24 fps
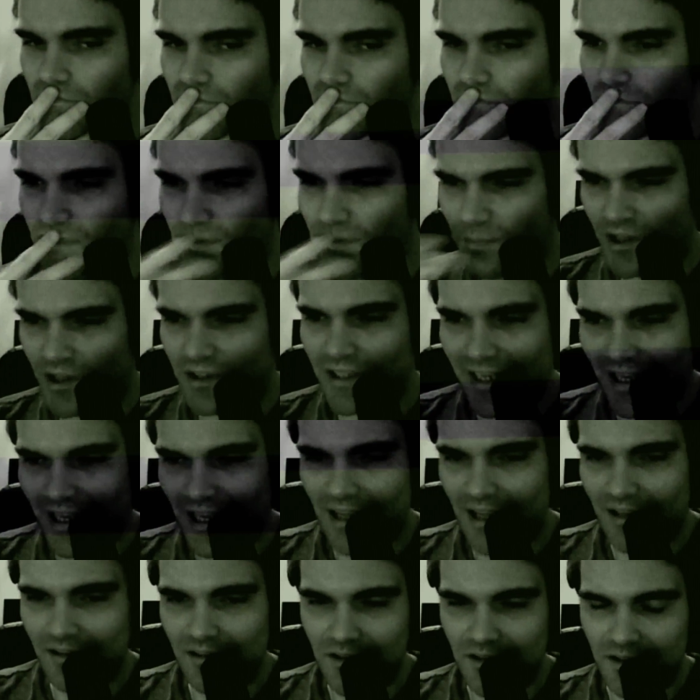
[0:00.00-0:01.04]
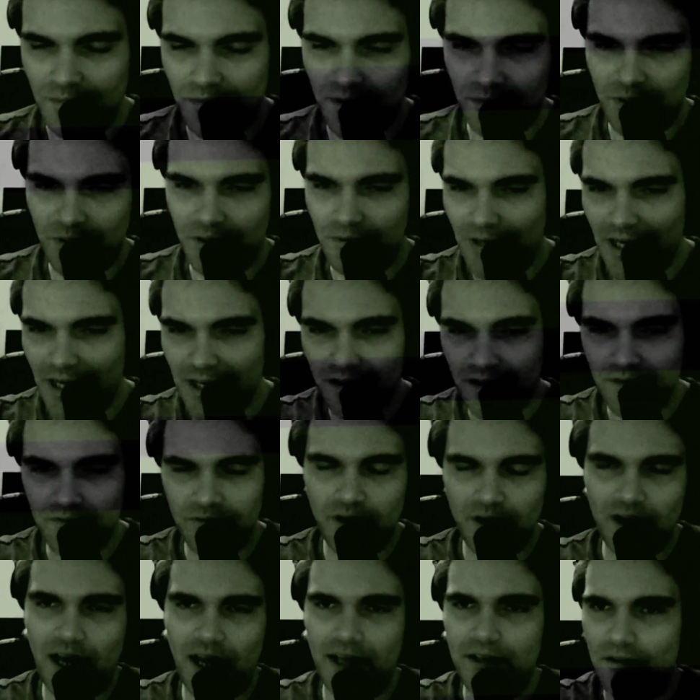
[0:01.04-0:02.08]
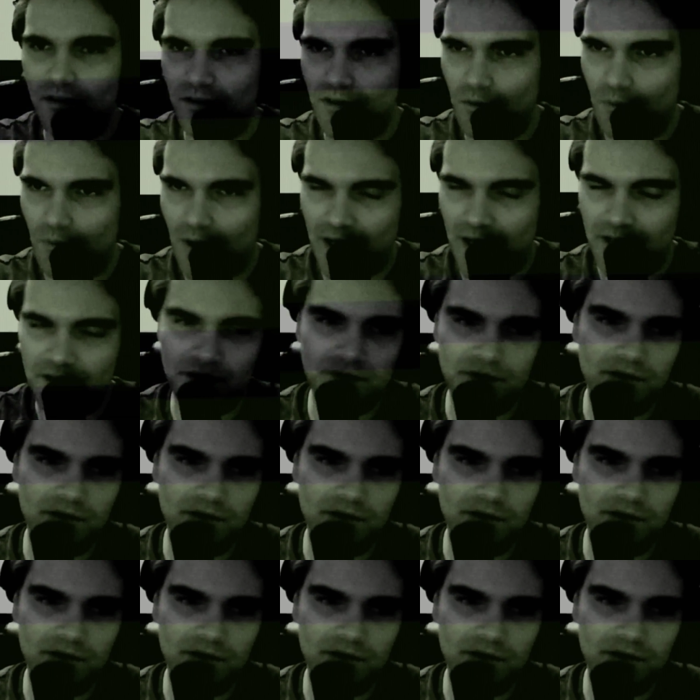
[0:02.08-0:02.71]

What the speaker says: spelled like calendar, but with rain in front, I don't know why.